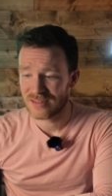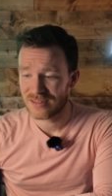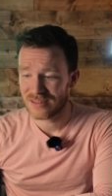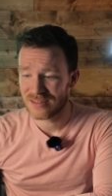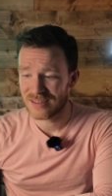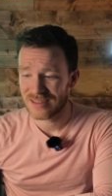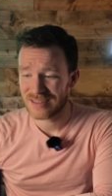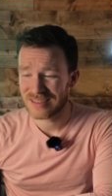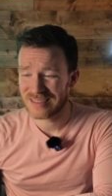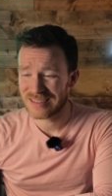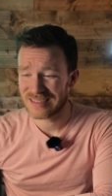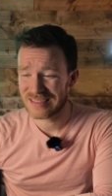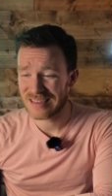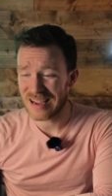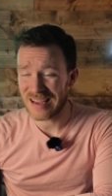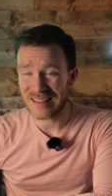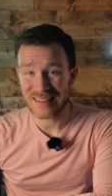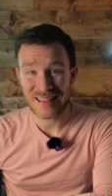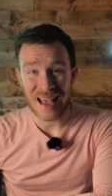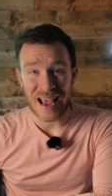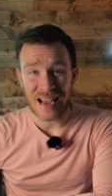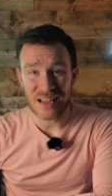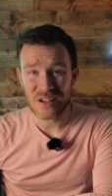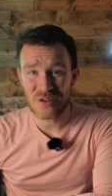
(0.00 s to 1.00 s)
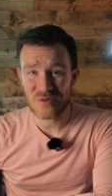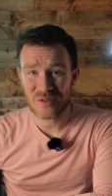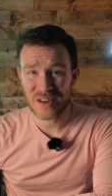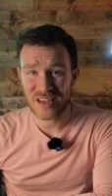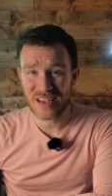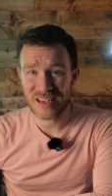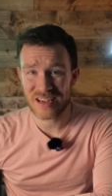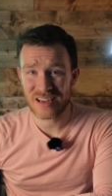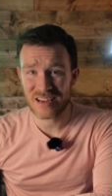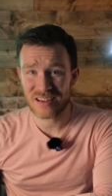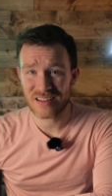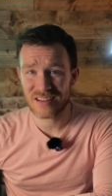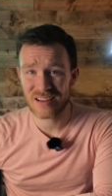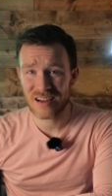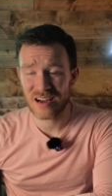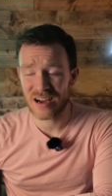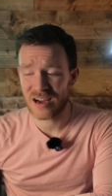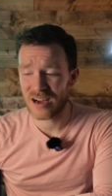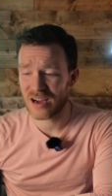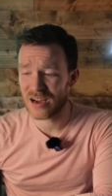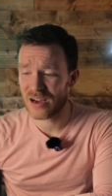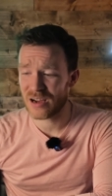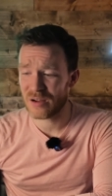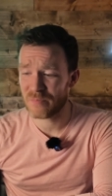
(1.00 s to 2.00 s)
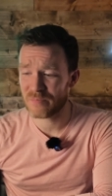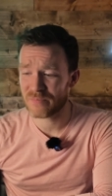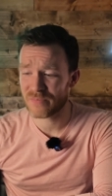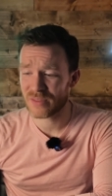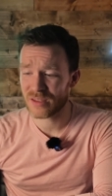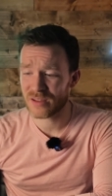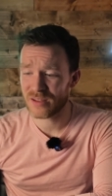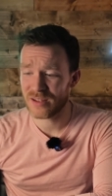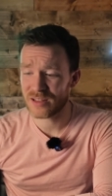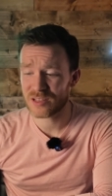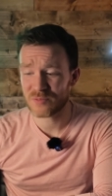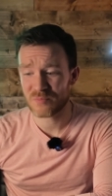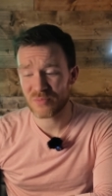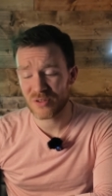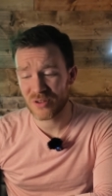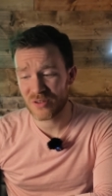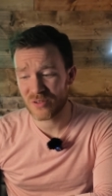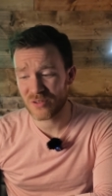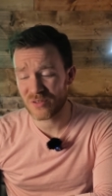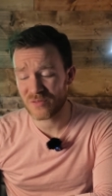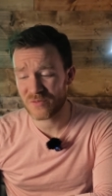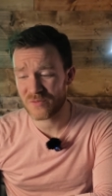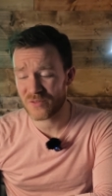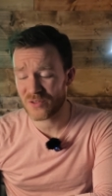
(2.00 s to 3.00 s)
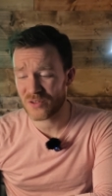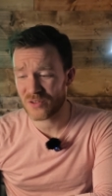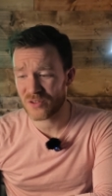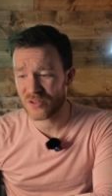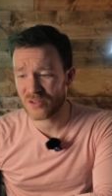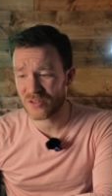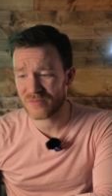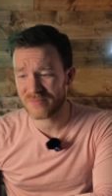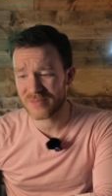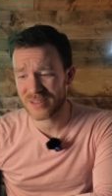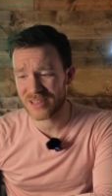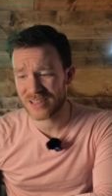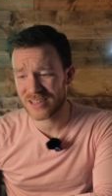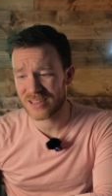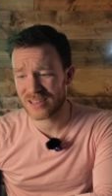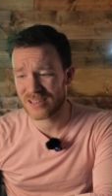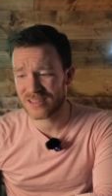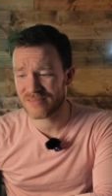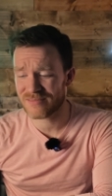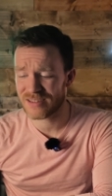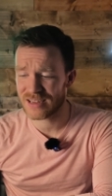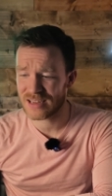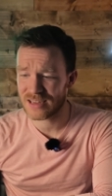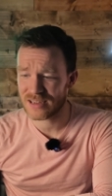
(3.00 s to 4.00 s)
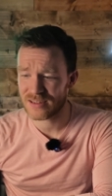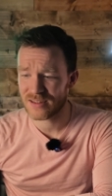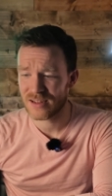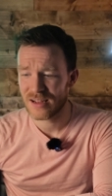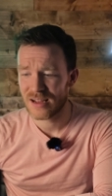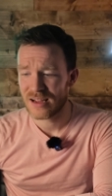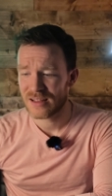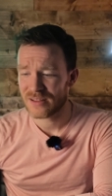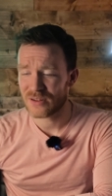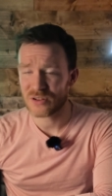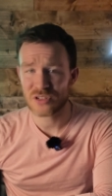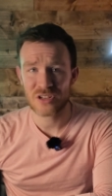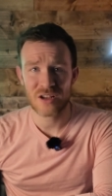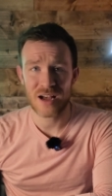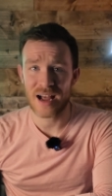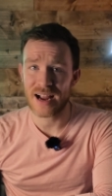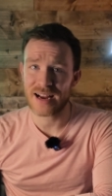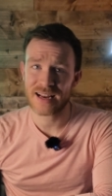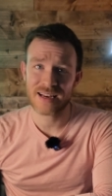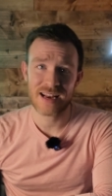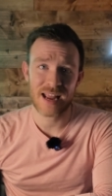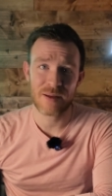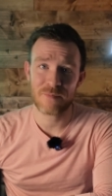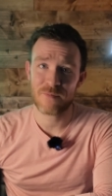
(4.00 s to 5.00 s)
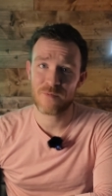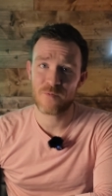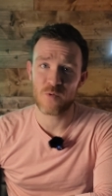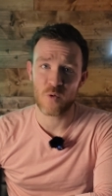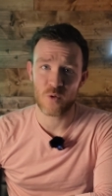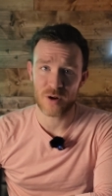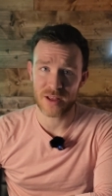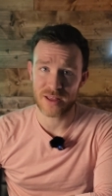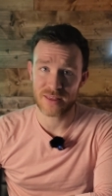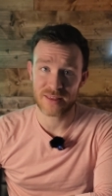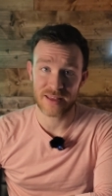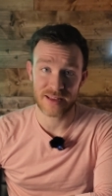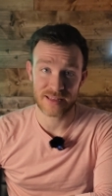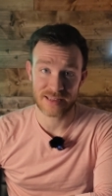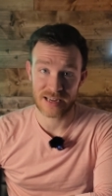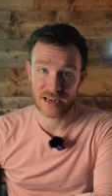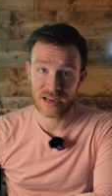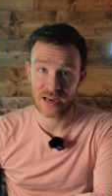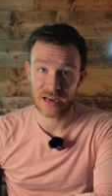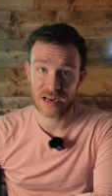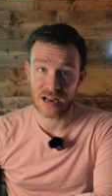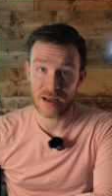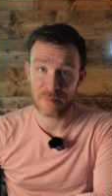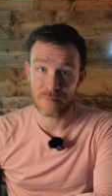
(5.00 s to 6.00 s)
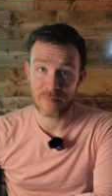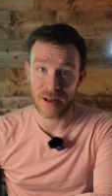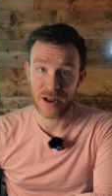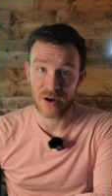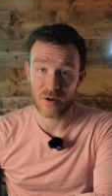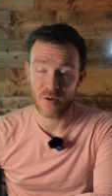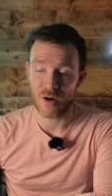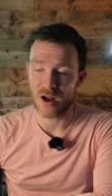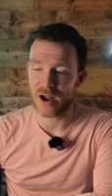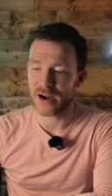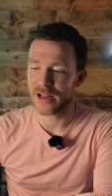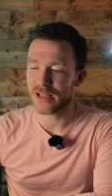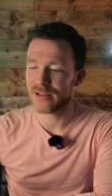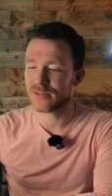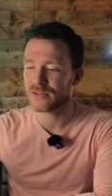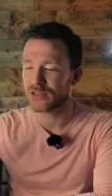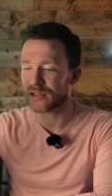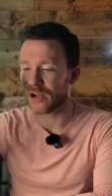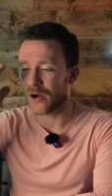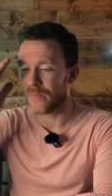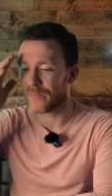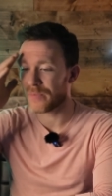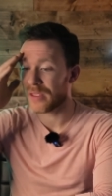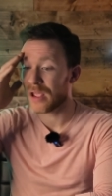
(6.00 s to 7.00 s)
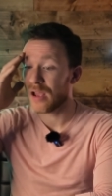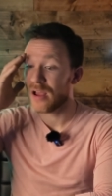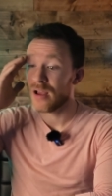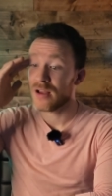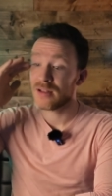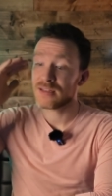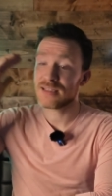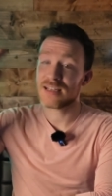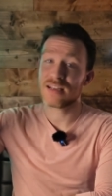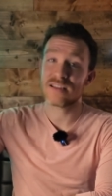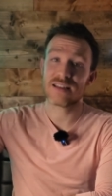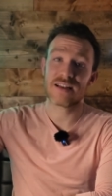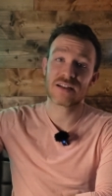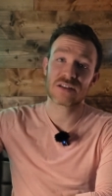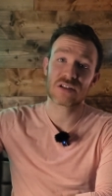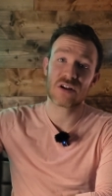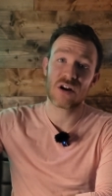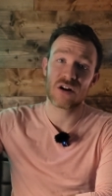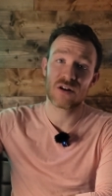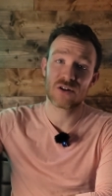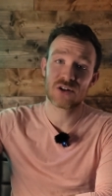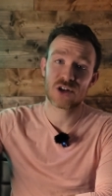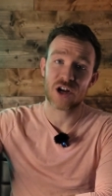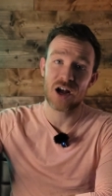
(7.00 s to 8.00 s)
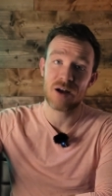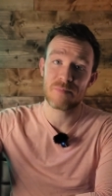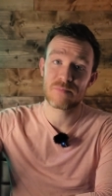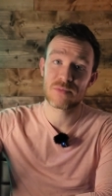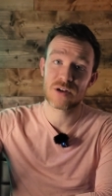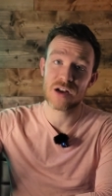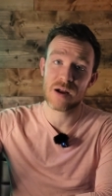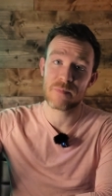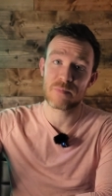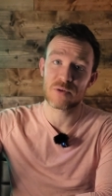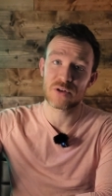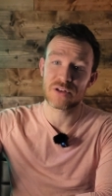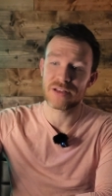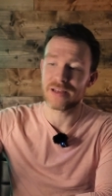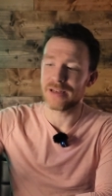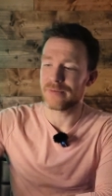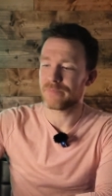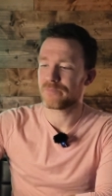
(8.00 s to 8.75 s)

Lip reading: it's not that unique. It's beautiful, but I can name 40 things they could have done better on it. So, Cynthia's Garchomp, number 10.